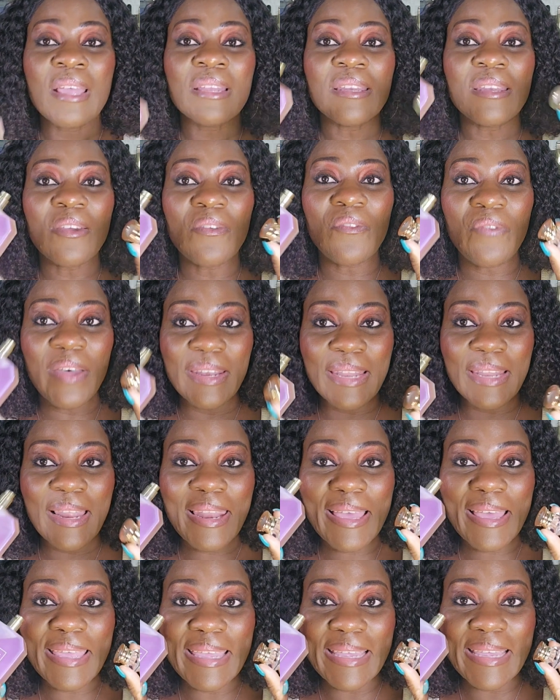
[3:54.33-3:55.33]
The
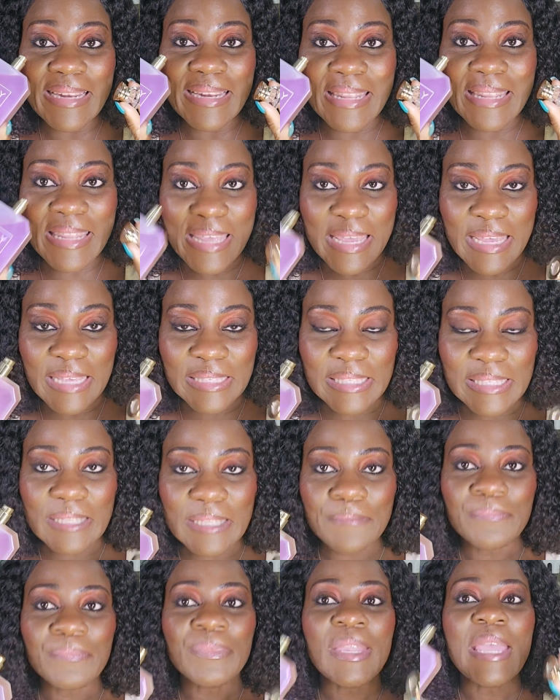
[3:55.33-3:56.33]
vanilla in this
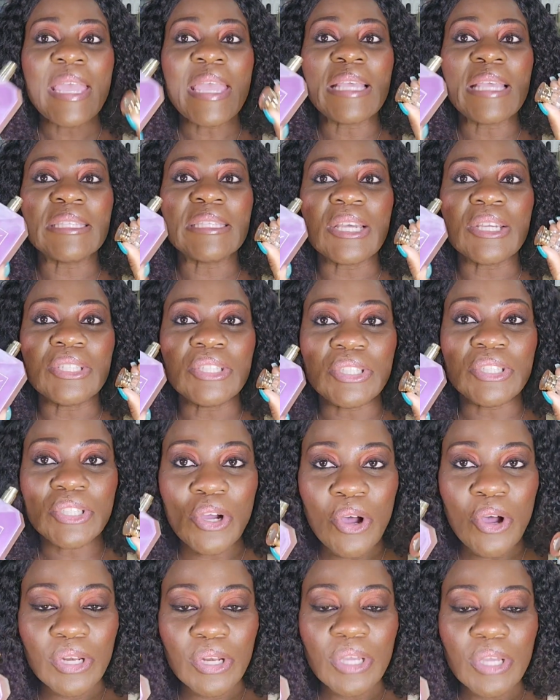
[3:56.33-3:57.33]
is
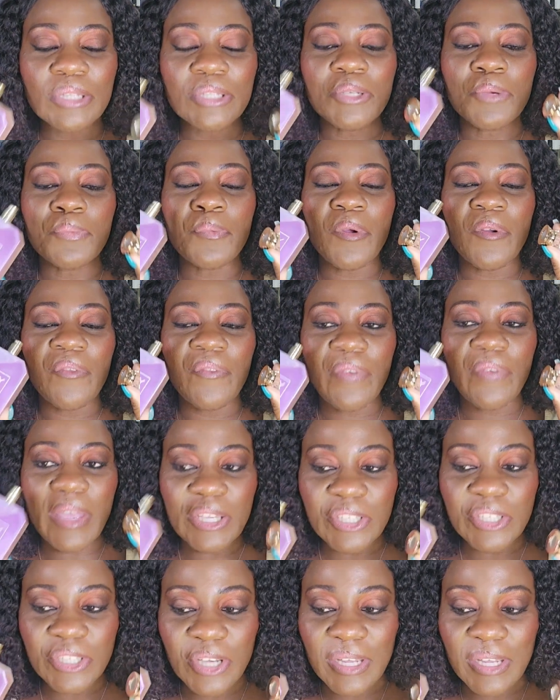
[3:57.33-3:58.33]
done to
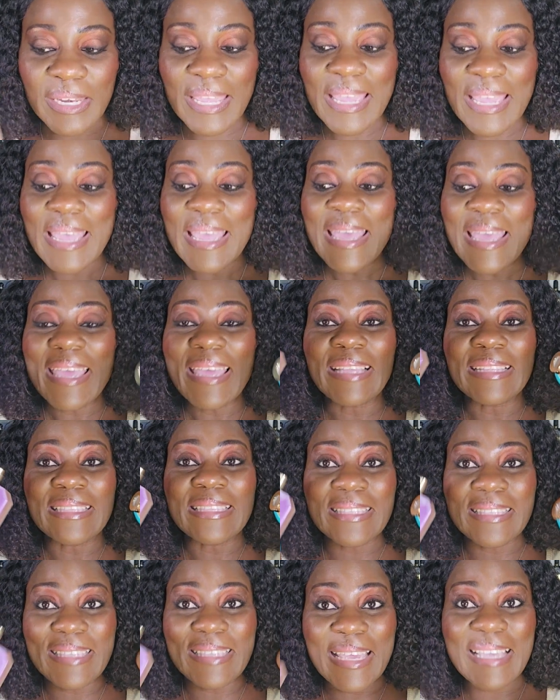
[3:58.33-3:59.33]
perfection. It
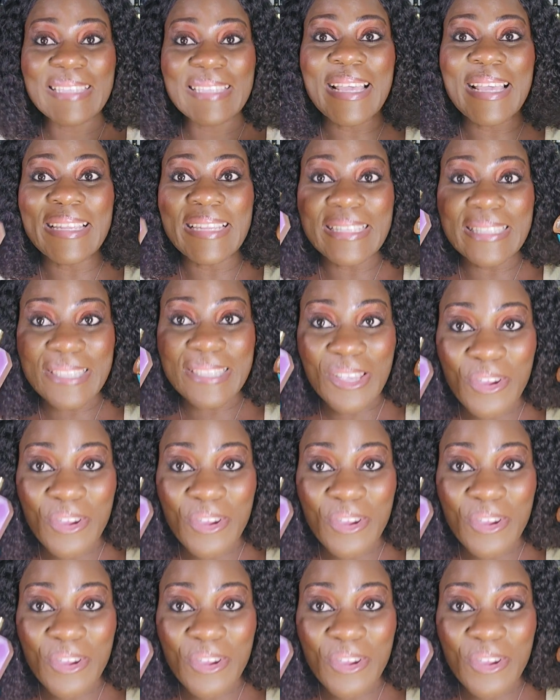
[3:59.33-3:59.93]
says that it's a